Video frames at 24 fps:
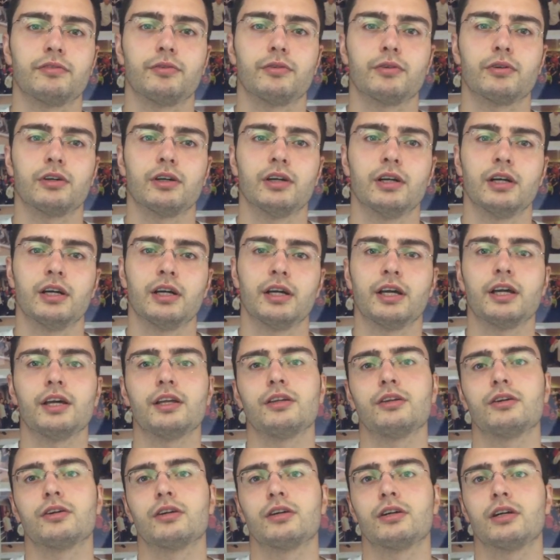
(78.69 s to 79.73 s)
for
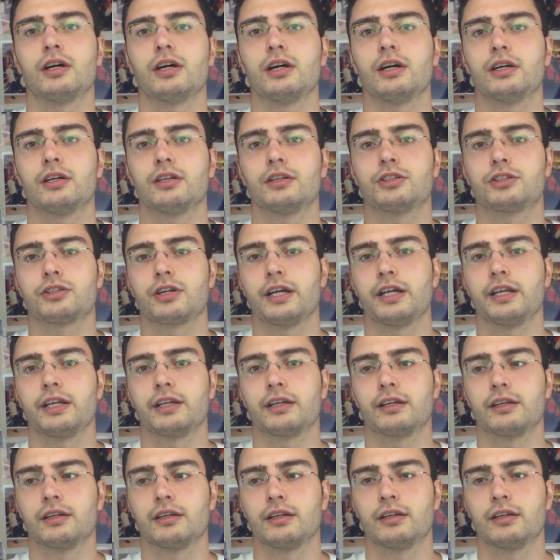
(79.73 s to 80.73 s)
in your training.